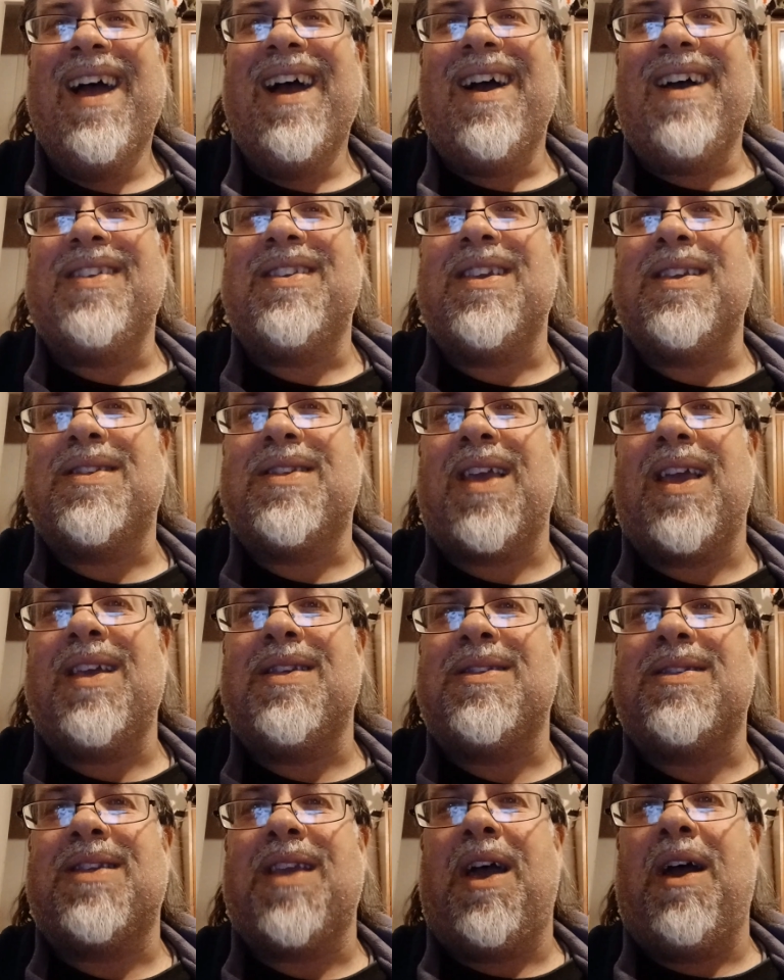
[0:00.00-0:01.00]
As it
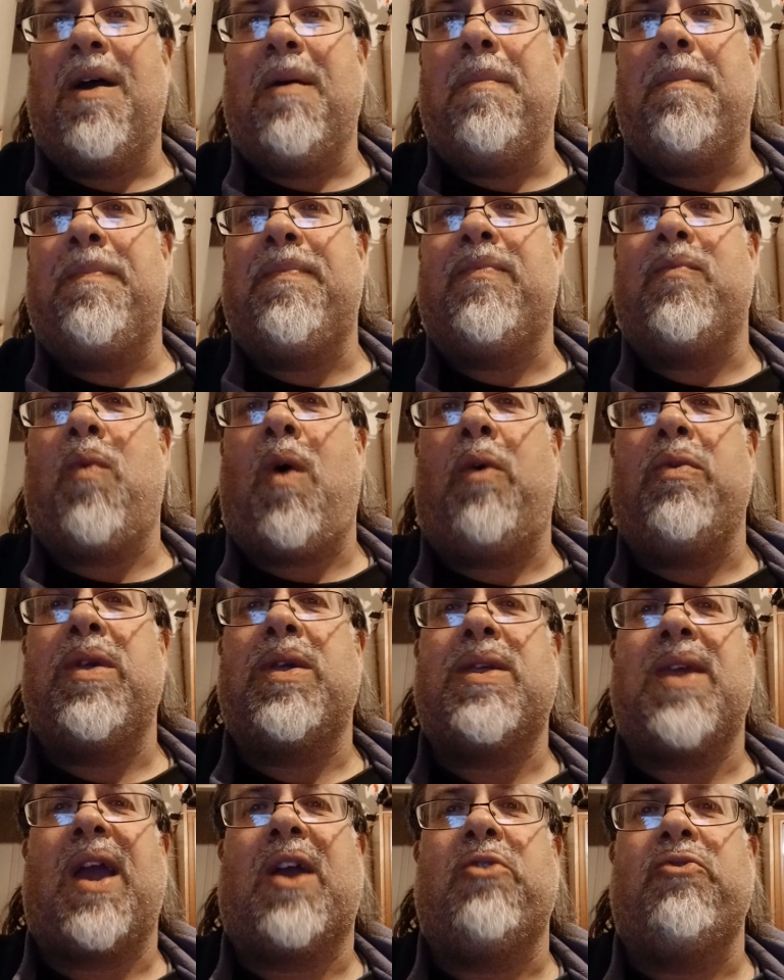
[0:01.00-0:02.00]
says, while
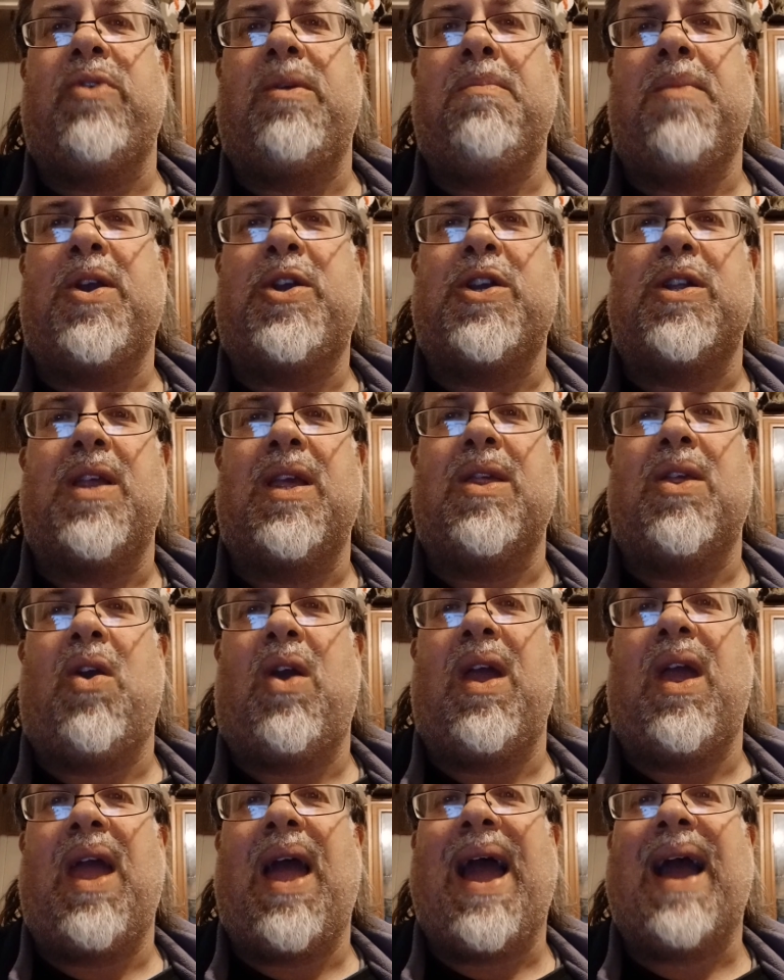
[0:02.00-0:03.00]
this secondary mission is
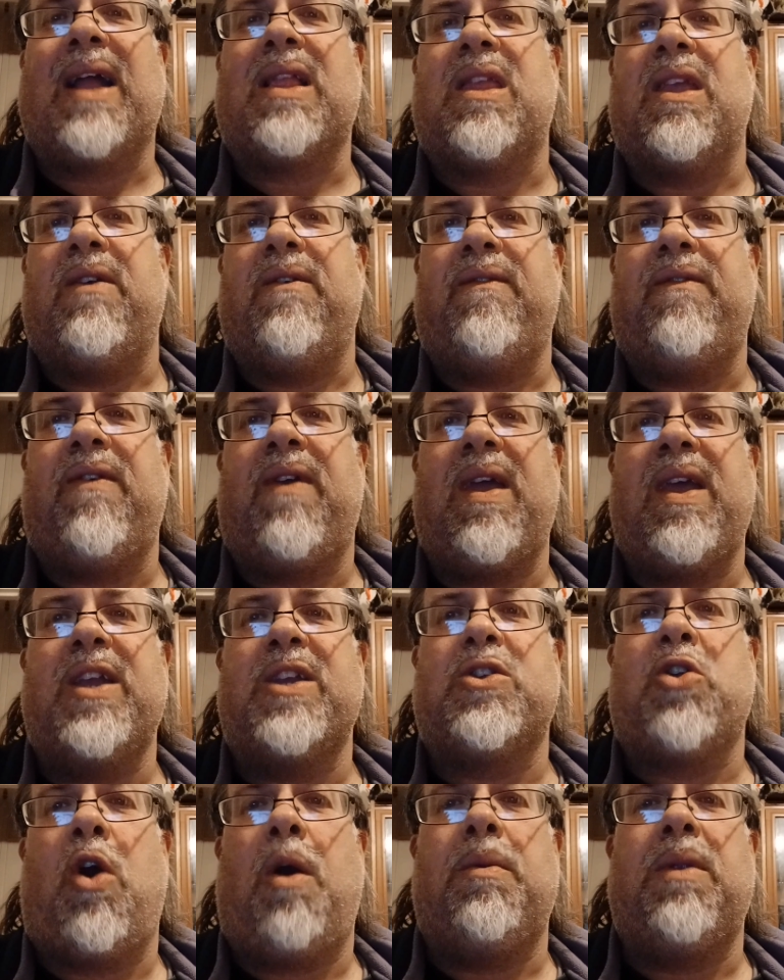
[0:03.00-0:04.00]
active,
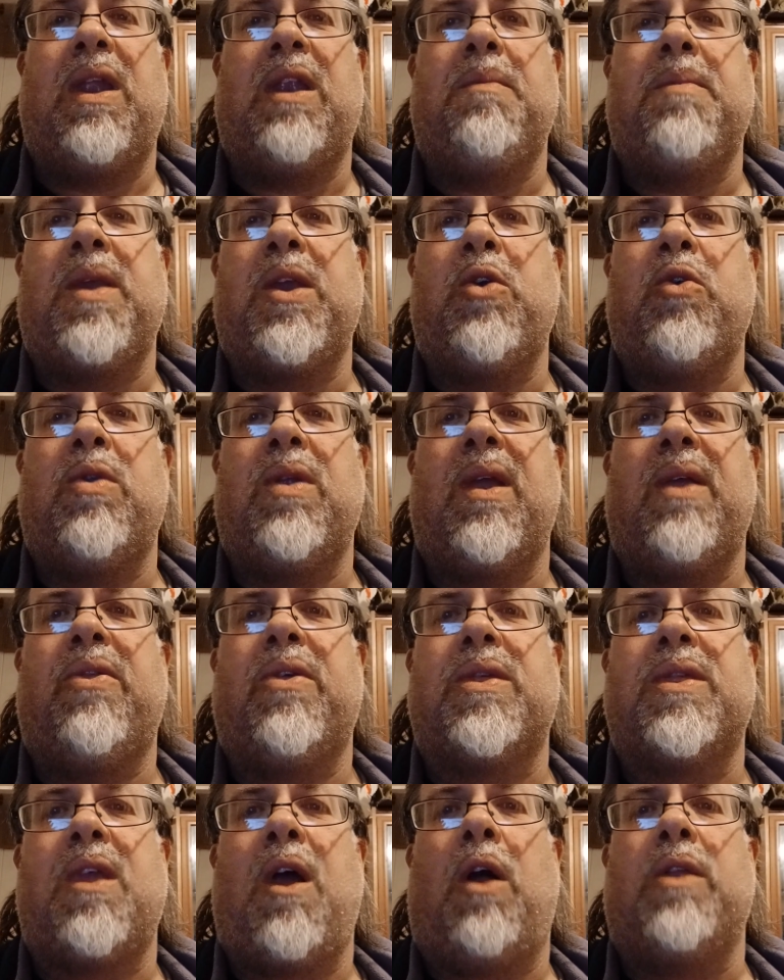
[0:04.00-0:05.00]
each time an enemy unit
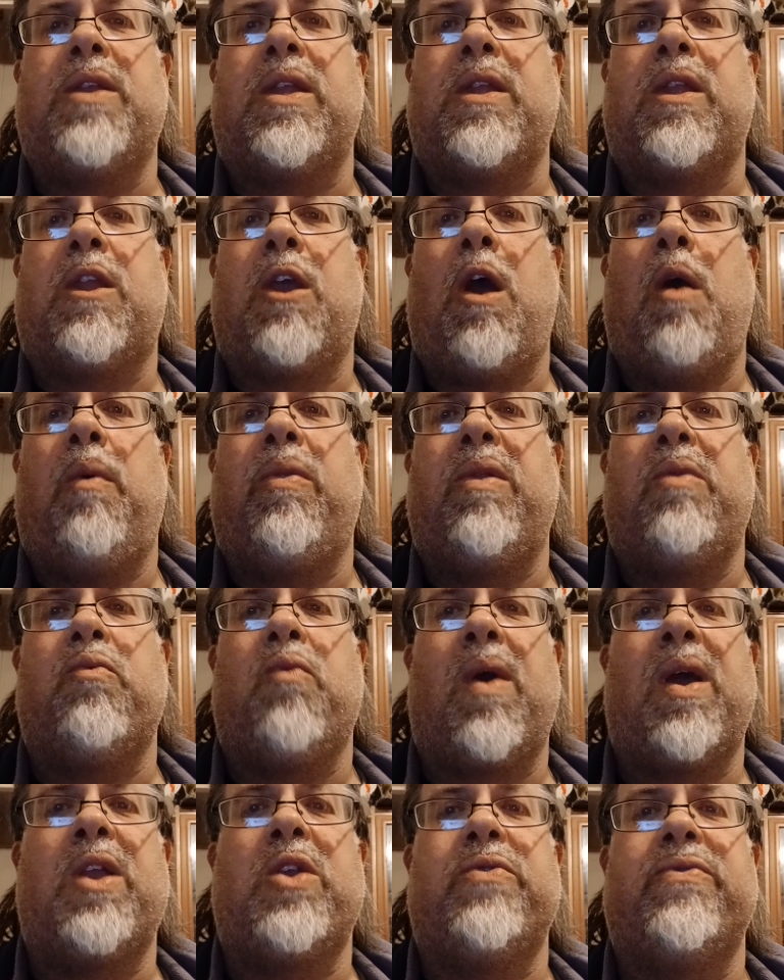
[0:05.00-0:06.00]
that started the turn within
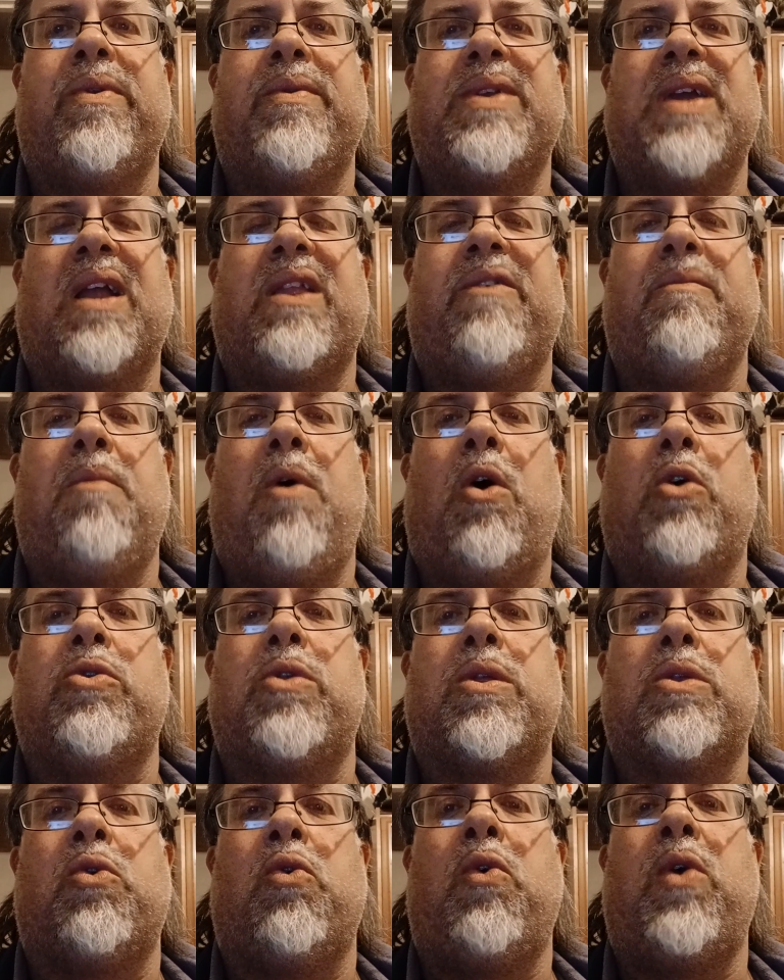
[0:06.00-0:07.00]
range of an objective marker
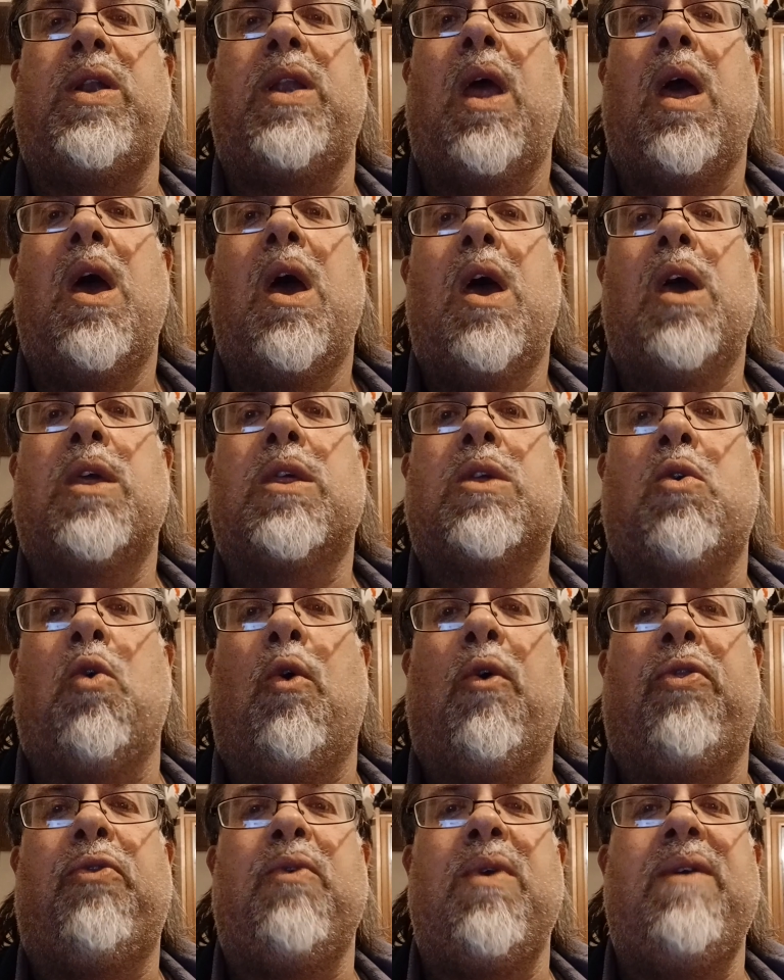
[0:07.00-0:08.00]
destroyed,
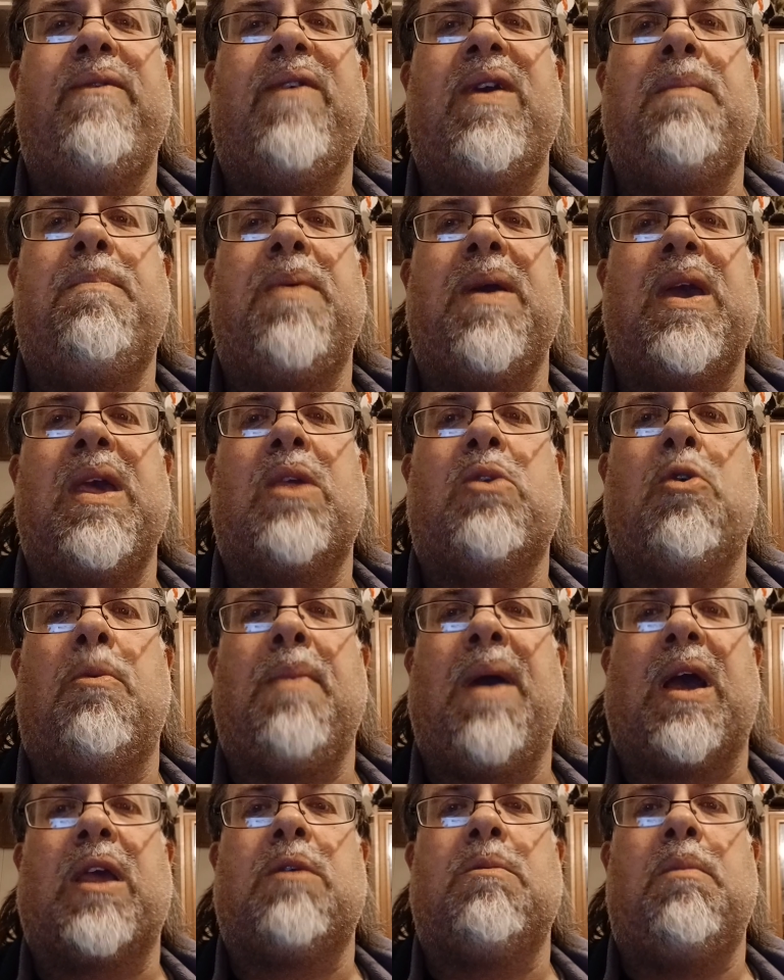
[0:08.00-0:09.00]
score 3 VPs to a
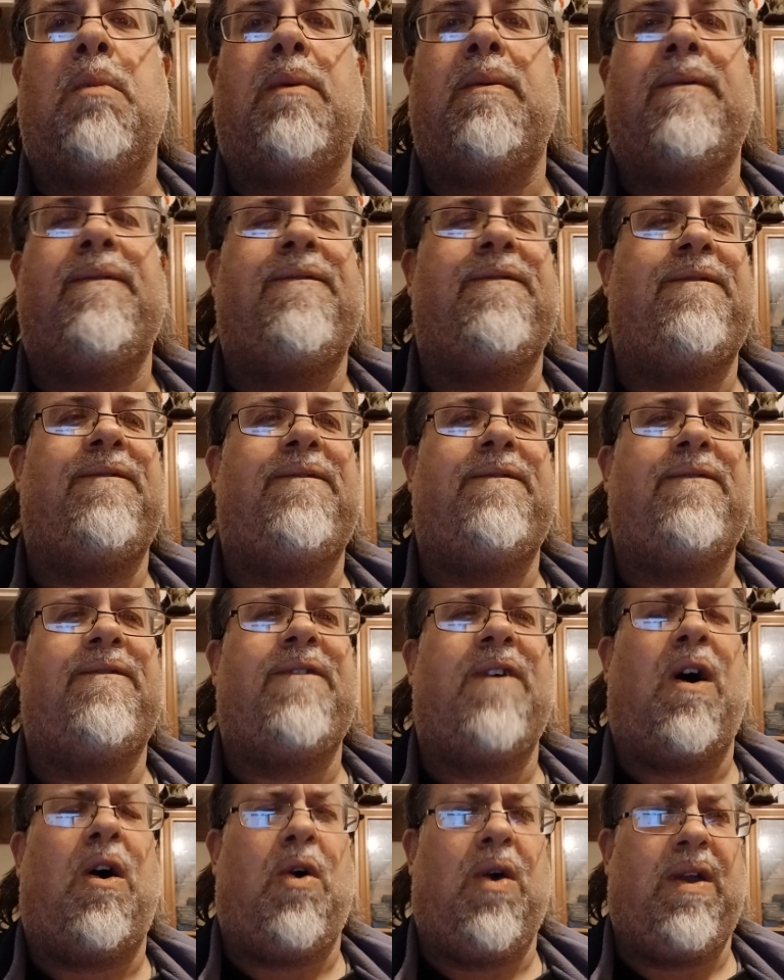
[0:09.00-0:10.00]
maximum of
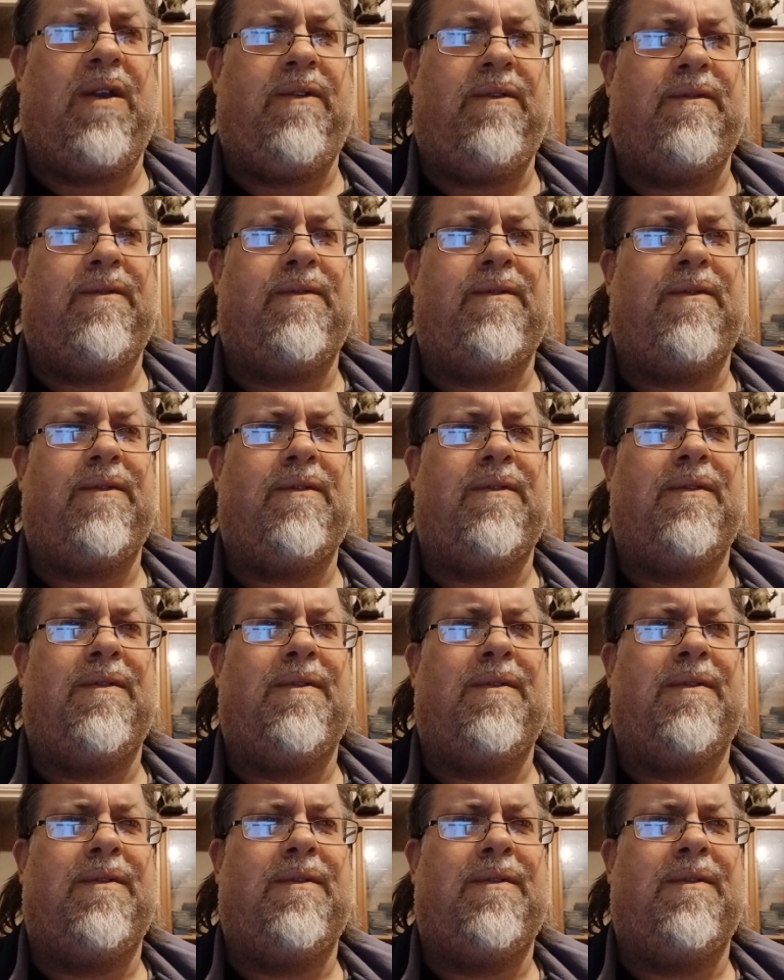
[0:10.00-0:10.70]
5.